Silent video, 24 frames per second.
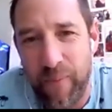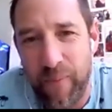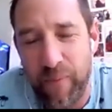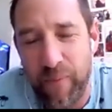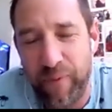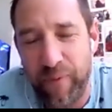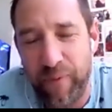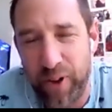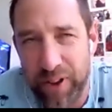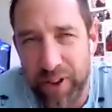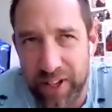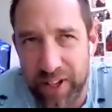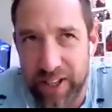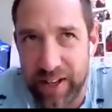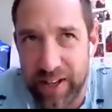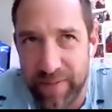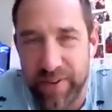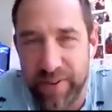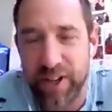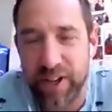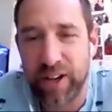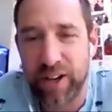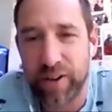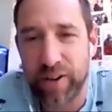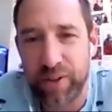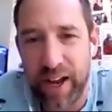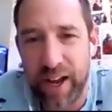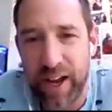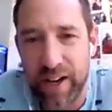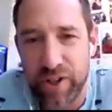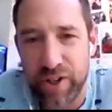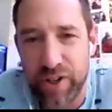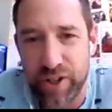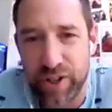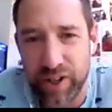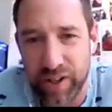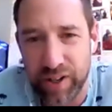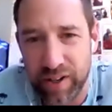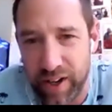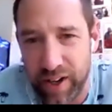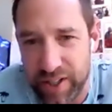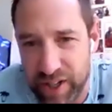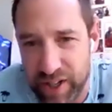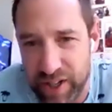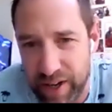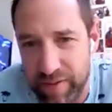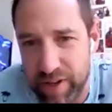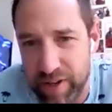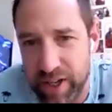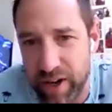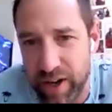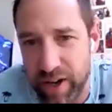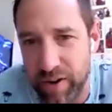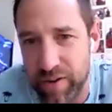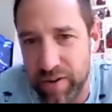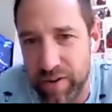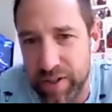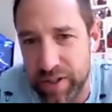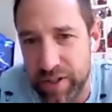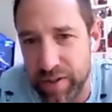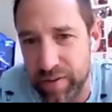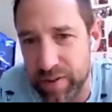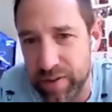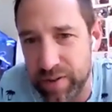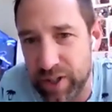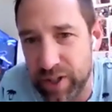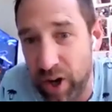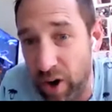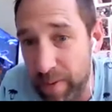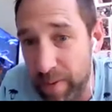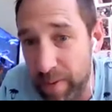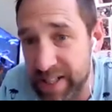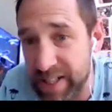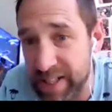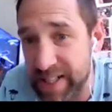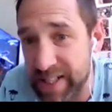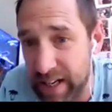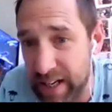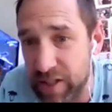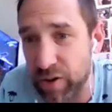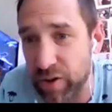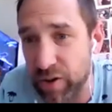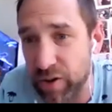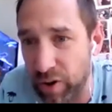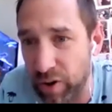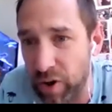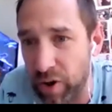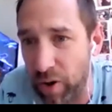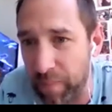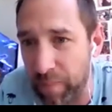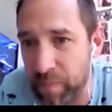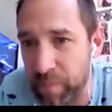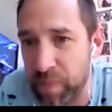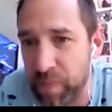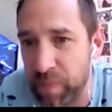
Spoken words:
for the given location, I generally go to timeanddate.com